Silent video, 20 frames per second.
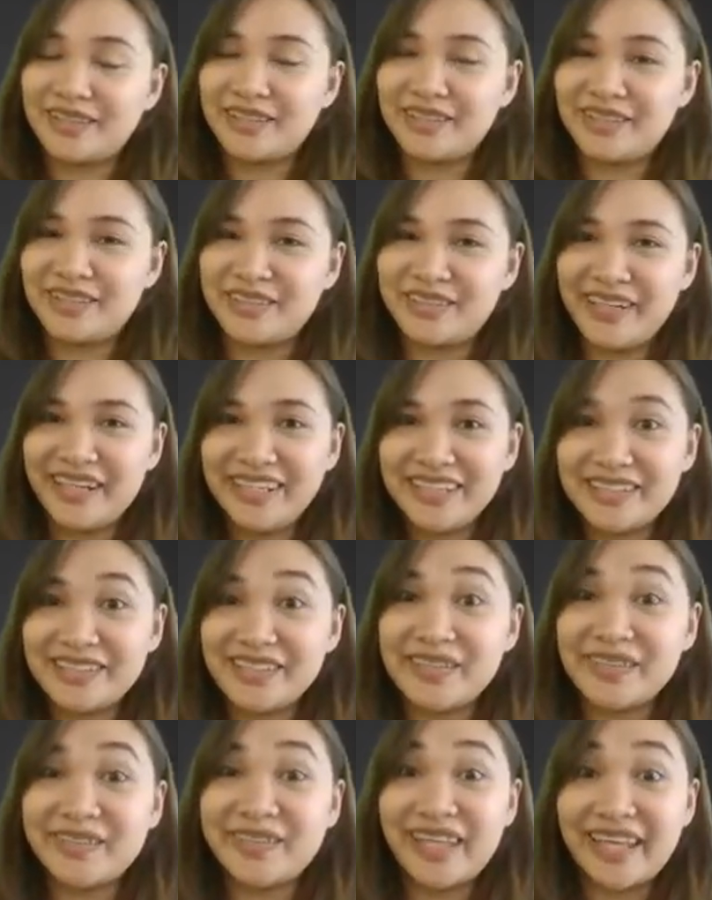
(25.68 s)
Alright,
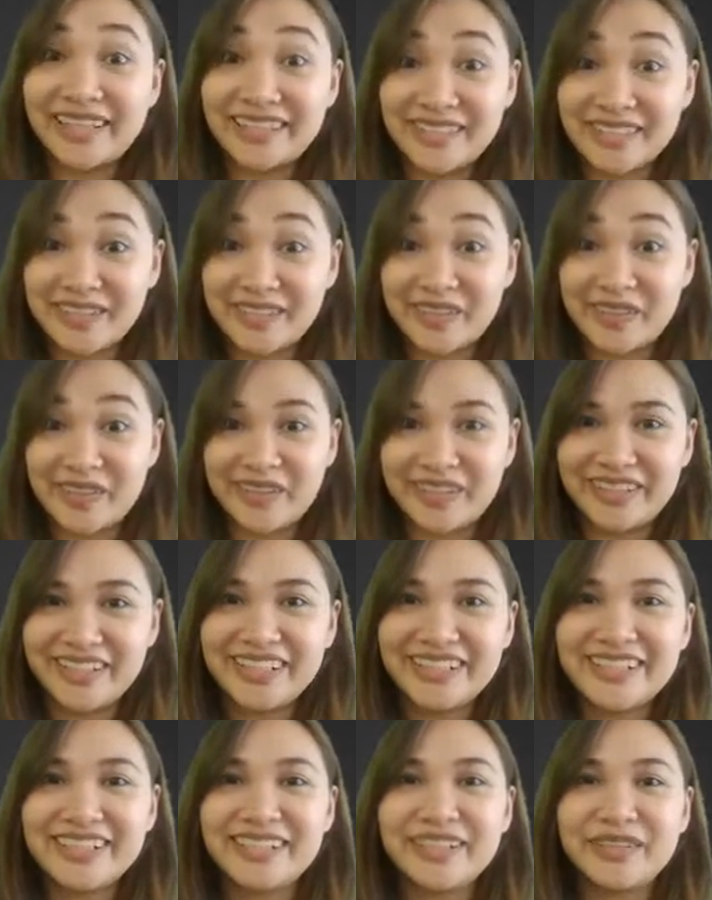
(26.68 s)
so let's
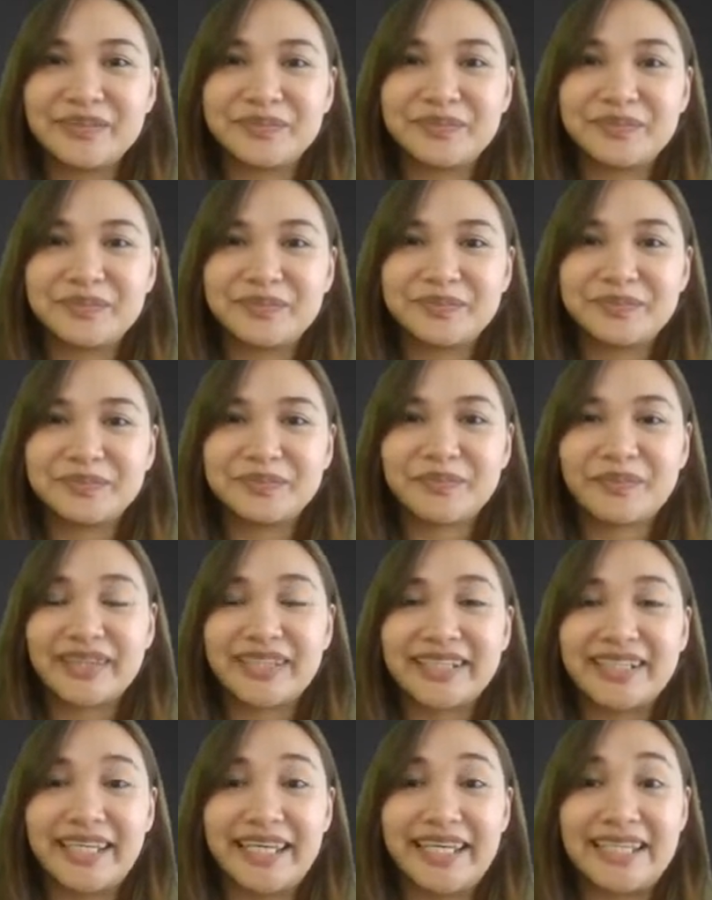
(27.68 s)
start.
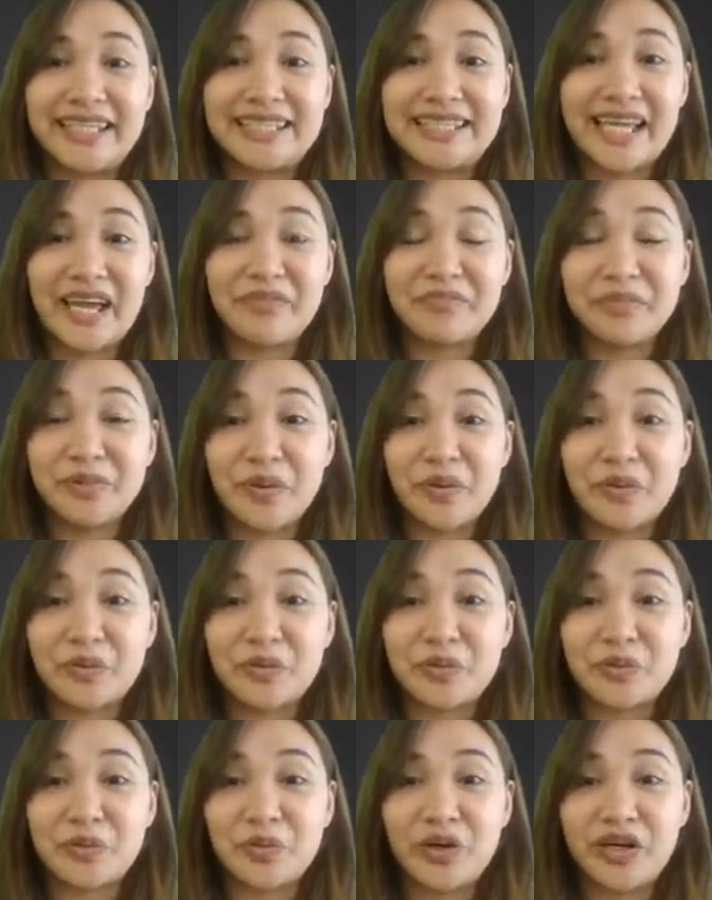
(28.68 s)
Example
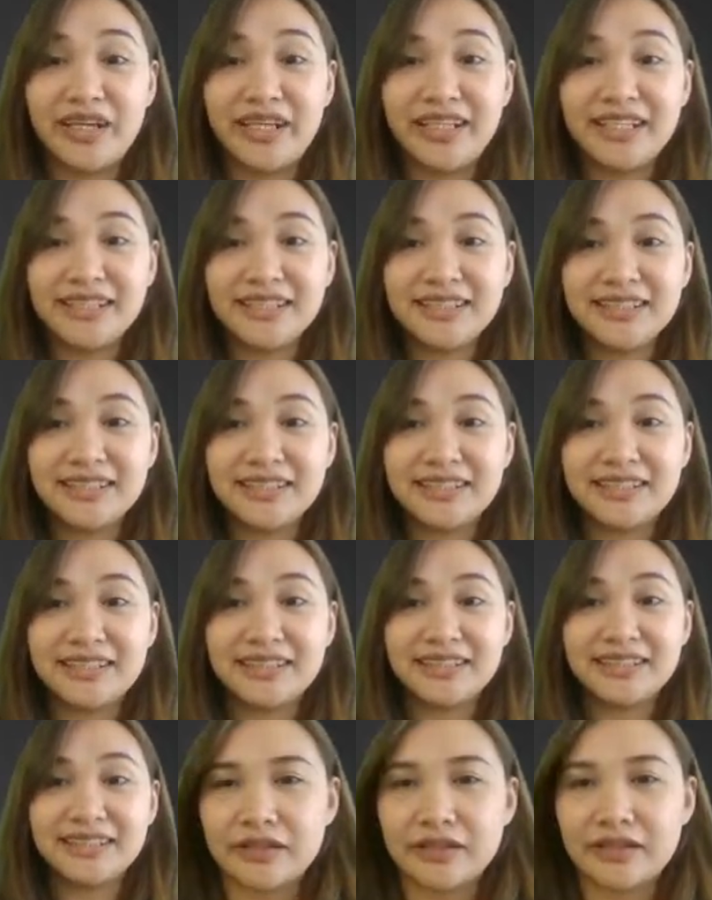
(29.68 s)
number one.
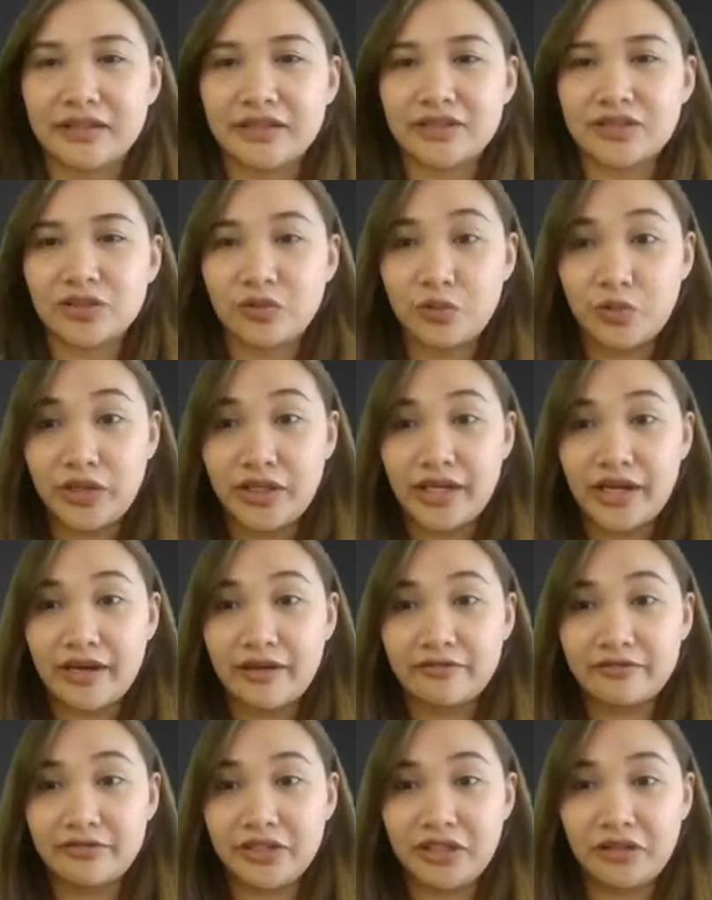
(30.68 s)
Okay, so we
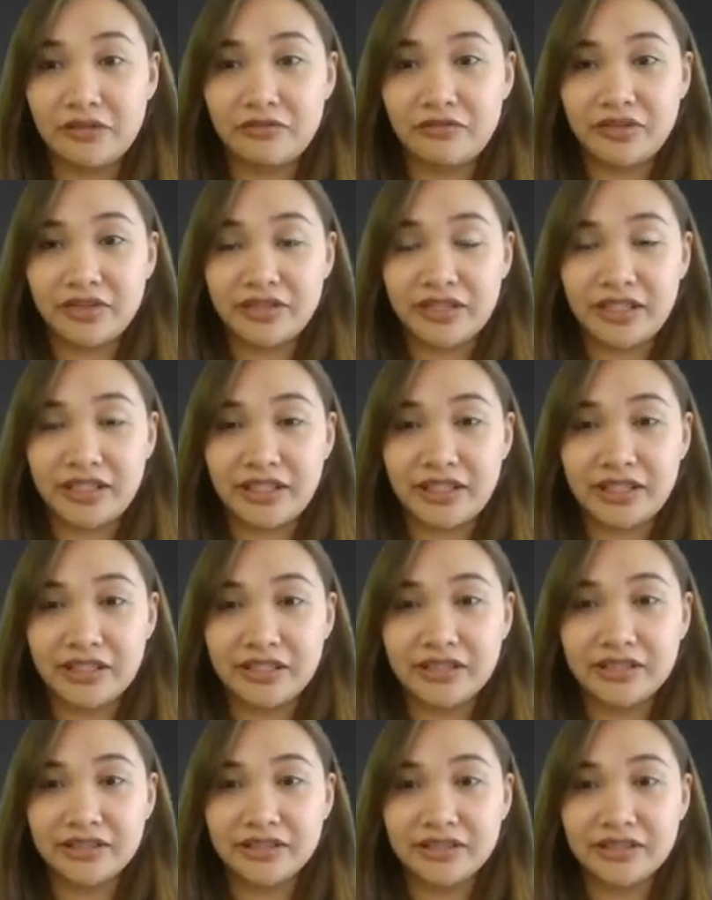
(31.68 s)
have given
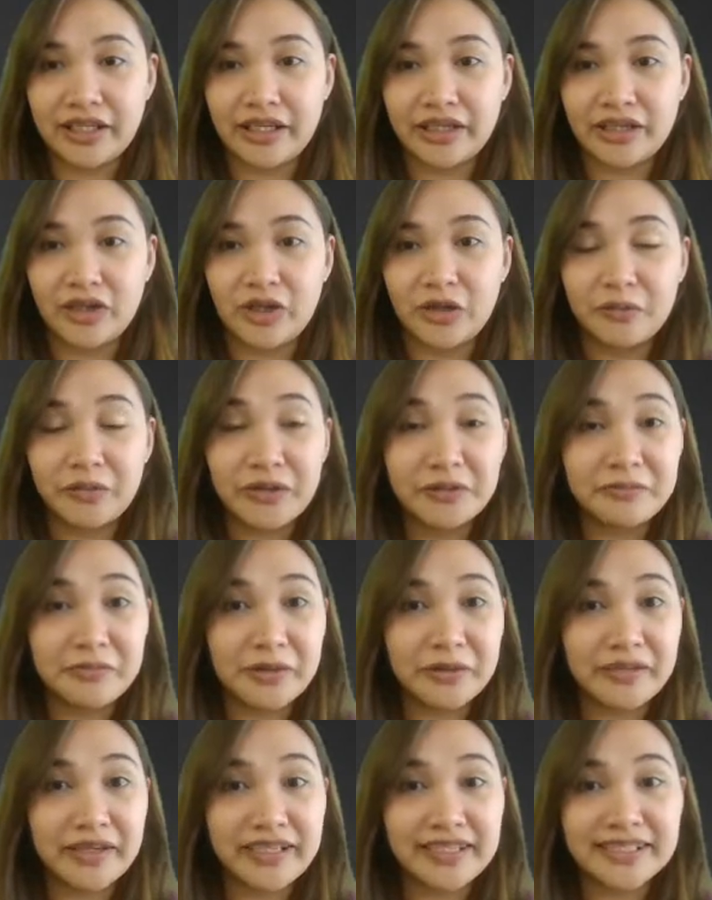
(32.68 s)
here, okay, open
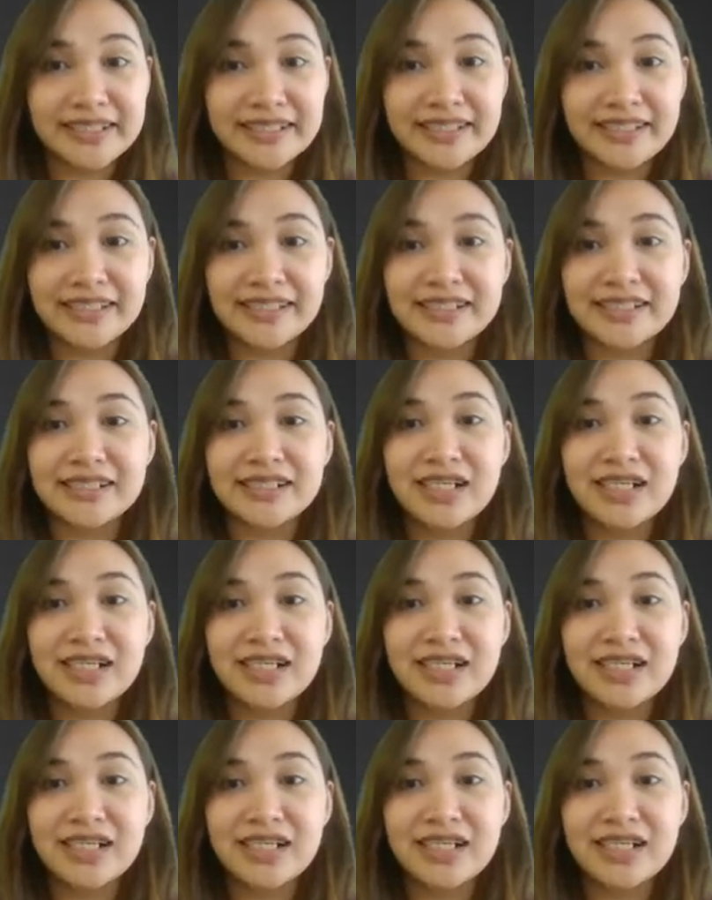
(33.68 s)
parenthesis,